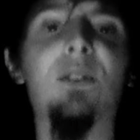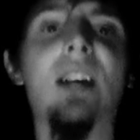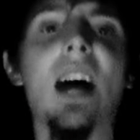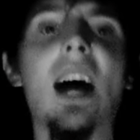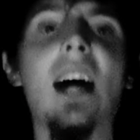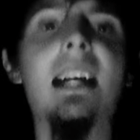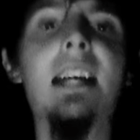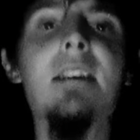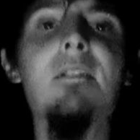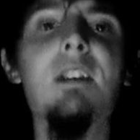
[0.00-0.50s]

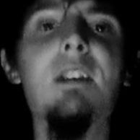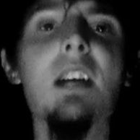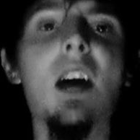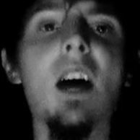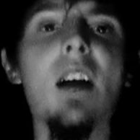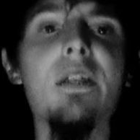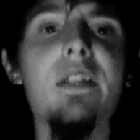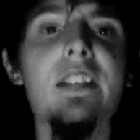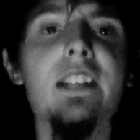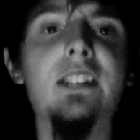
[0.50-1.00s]
not even
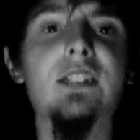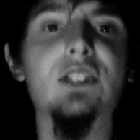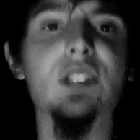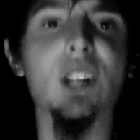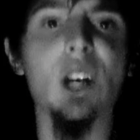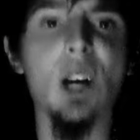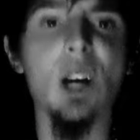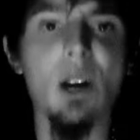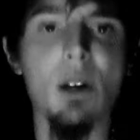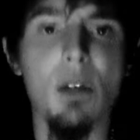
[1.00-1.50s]
on this
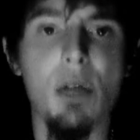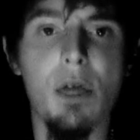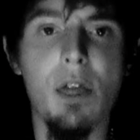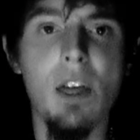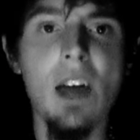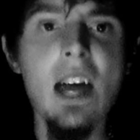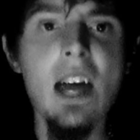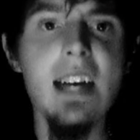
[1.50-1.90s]
earth,